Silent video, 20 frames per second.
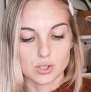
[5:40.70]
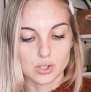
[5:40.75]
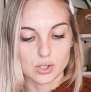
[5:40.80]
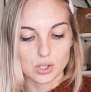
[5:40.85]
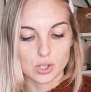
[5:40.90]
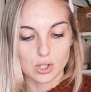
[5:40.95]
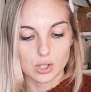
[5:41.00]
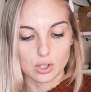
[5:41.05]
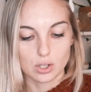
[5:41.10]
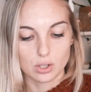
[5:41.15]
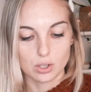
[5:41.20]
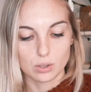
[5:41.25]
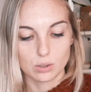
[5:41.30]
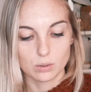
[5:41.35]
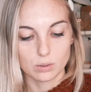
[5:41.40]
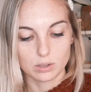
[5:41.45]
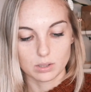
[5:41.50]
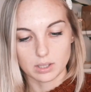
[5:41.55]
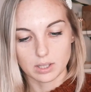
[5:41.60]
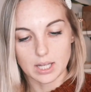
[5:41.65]

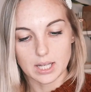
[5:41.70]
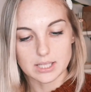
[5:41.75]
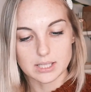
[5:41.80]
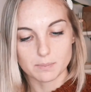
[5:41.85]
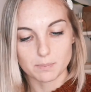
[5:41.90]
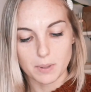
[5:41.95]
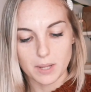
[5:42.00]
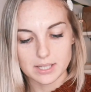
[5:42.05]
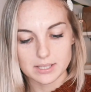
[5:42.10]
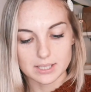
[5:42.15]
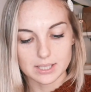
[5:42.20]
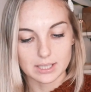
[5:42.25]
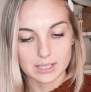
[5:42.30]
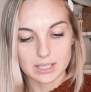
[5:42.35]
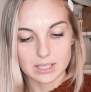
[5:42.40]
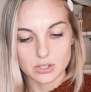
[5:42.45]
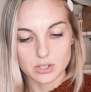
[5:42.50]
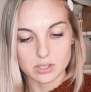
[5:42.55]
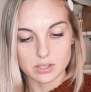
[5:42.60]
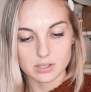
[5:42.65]
So it's
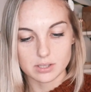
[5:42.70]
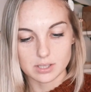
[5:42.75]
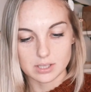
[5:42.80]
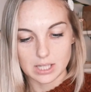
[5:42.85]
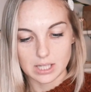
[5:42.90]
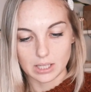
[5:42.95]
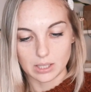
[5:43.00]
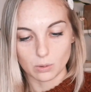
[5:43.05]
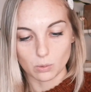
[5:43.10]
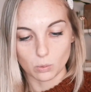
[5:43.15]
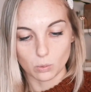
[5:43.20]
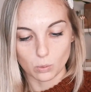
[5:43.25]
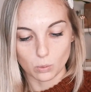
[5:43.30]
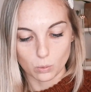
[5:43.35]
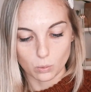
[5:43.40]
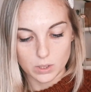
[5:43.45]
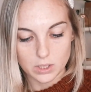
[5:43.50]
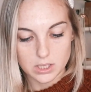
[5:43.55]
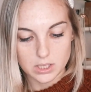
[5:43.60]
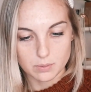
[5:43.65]
basically just seeing
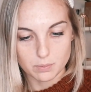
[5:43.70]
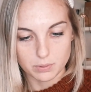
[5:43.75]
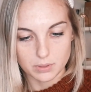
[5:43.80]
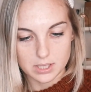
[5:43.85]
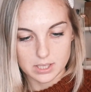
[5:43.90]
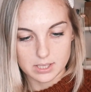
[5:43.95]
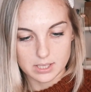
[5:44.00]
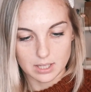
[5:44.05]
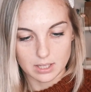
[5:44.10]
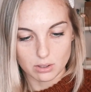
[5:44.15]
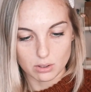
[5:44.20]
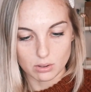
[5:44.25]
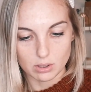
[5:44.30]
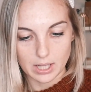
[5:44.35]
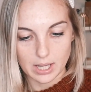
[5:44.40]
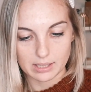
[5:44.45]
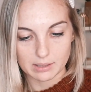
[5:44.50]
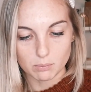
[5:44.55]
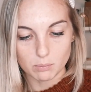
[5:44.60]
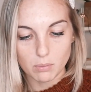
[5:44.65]
which preset you
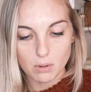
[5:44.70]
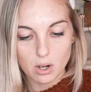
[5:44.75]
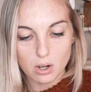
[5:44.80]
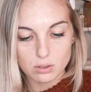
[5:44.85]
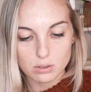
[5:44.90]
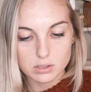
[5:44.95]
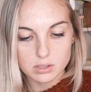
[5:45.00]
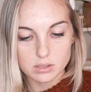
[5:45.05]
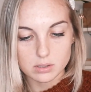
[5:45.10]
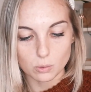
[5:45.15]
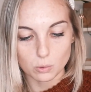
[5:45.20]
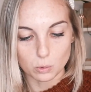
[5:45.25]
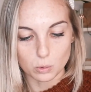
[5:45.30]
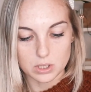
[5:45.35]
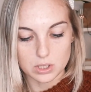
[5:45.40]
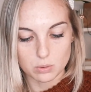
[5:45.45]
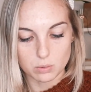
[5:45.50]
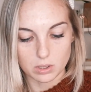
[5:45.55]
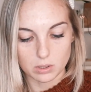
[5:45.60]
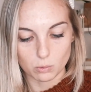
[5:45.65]
like most,
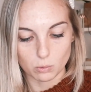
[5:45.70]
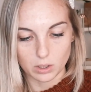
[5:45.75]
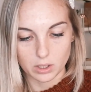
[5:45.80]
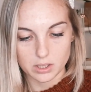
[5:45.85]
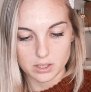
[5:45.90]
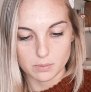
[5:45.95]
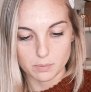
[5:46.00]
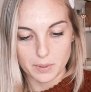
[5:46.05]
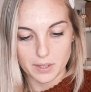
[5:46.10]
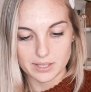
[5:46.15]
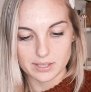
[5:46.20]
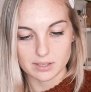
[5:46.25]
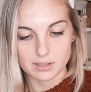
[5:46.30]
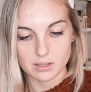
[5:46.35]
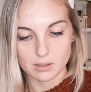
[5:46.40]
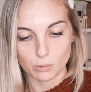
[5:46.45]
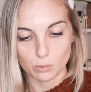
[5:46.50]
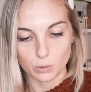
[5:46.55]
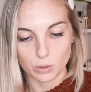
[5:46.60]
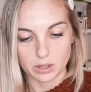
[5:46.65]
which one works best
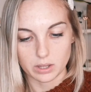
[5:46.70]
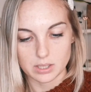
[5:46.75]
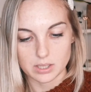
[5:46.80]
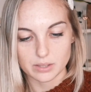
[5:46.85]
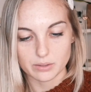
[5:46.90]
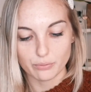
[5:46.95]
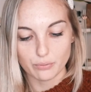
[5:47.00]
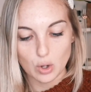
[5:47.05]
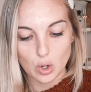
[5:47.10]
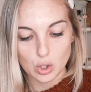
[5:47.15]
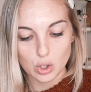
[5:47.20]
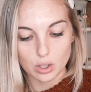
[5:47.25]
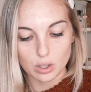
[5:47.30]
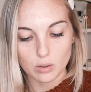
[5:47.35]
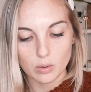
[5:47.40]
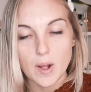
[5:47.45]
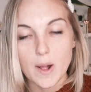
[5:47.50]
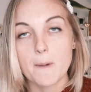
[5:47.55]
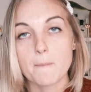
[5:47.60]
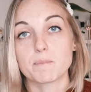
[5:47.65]
with this
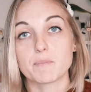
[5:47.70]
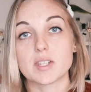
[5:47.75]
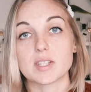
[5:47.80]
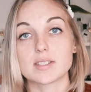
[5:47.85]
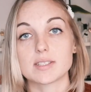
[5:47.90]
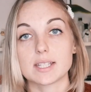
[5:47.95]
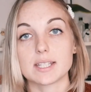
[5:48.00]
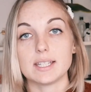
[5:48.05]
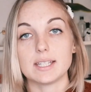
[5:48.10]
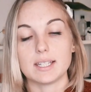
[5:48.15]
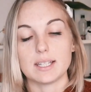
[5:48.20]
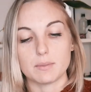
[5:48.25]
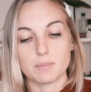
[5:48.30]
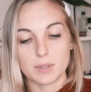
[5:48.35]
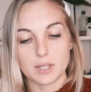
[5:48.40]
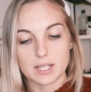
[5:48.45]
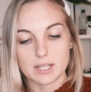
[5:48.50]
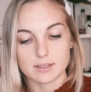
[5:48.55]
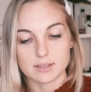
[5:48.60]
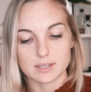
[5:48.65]
photo. The Skinny
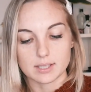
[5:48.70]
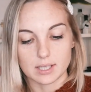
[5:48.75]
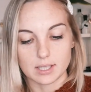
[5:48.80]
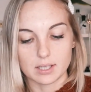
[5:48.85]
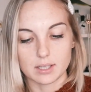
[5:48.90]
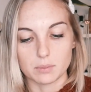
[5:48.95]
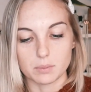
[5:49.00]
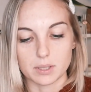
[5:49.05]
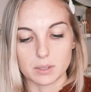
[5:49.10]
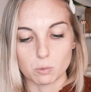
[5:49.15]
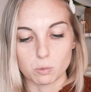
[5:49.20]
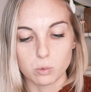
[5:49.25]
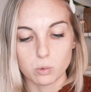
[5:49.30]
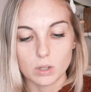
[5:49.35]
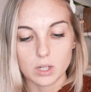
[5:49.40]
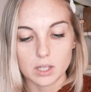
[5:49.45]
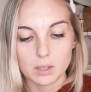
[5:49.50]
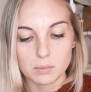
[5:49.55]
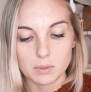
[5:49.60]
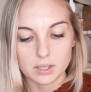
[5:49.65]
Dip is a little bit
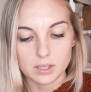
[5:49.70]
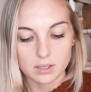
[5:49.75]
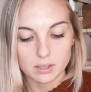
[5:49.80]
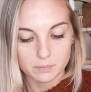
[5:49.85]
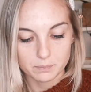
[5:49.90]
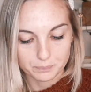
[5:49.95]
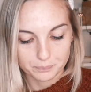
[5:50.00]
warmer,